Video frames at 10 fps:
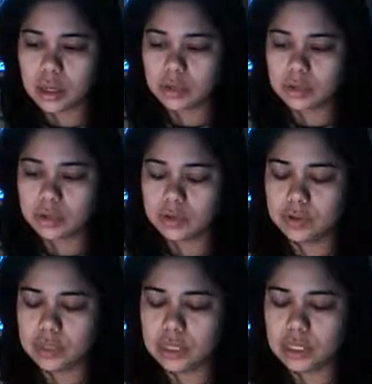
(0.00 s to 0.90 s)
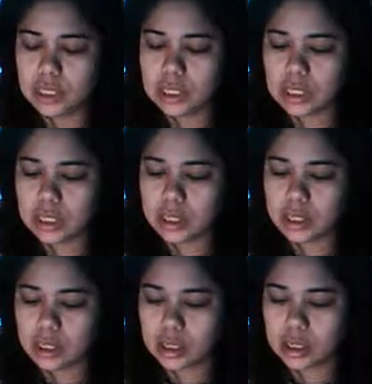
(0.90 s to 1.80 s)
I was using
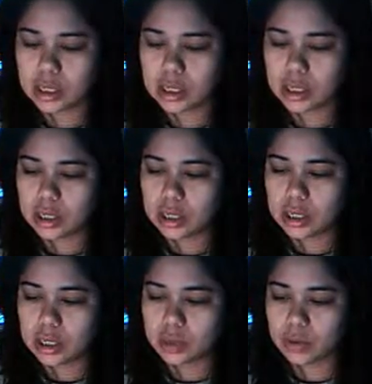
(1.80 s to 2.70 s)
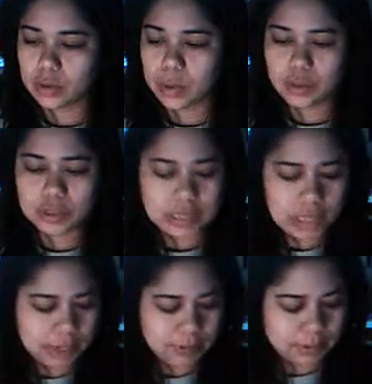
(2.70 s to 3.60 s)
a rubber
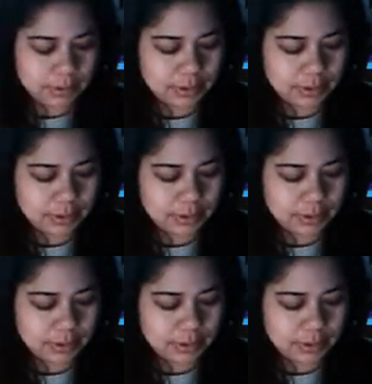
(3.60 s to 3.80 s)
stamp